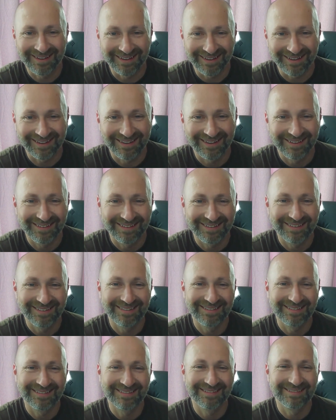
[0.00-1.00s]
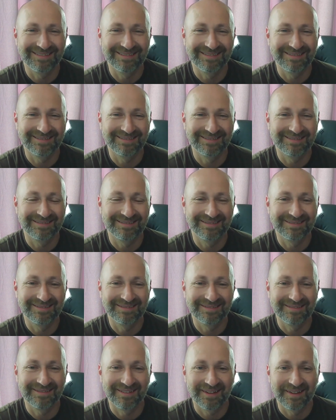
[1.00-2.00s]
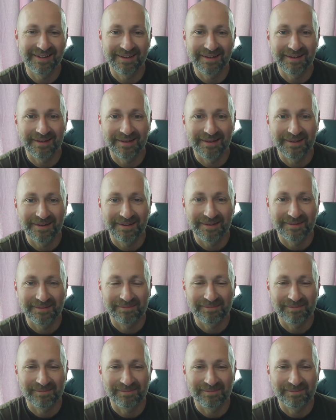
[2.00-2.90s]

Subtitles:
(not speaking)